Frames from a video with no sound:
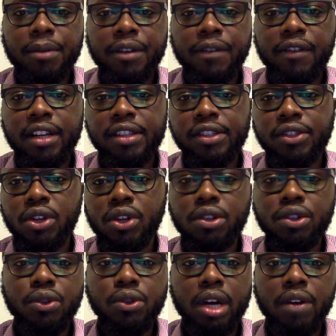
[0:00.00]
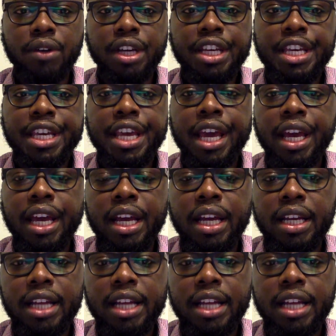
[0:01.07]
been very strong throughout the year.